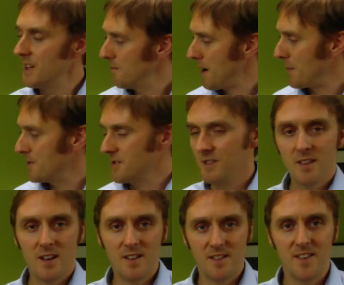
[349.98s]
perhaps
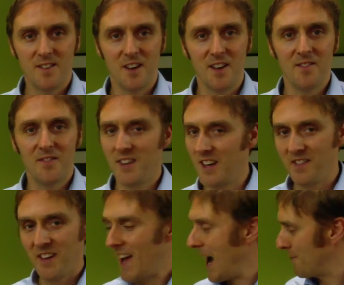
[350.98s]

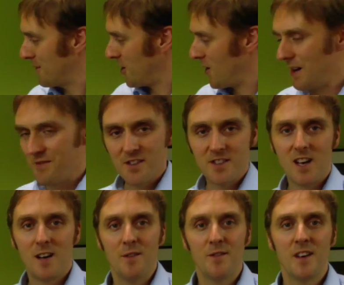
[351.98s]
the gap that you have to
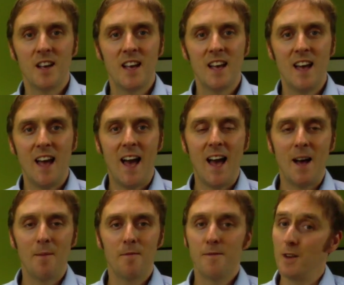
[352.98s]
solve.
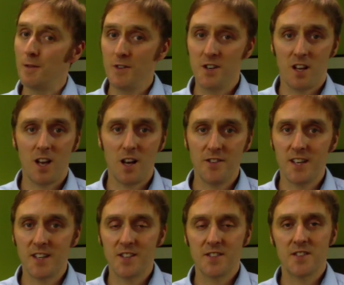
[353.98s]
Feel free to
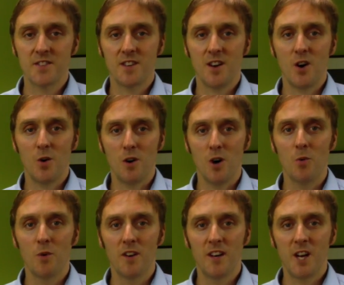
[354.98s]
contact us at
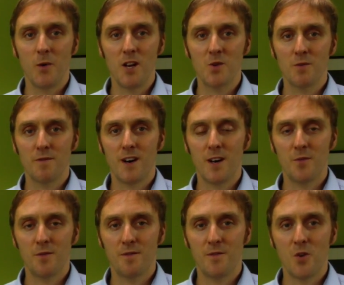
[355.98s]
01908
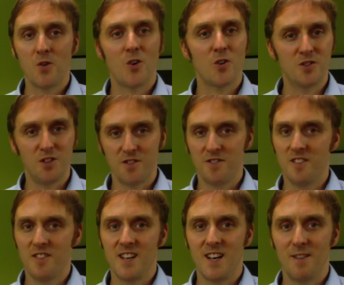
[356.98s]
1514 or
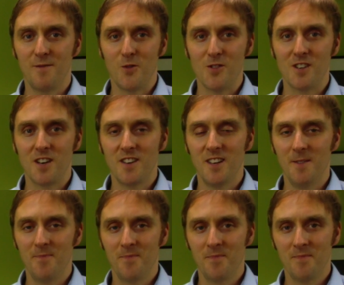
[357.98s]
justin@talentforce.ie.
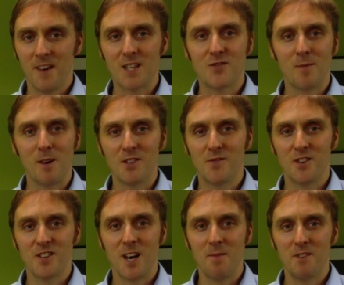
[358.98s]
Thanks very much for your
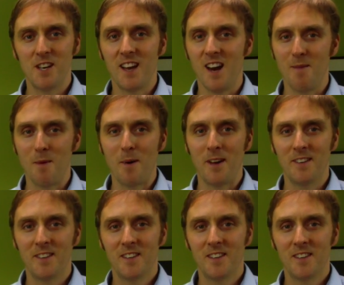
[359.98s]
time. Take care. Bye-bye.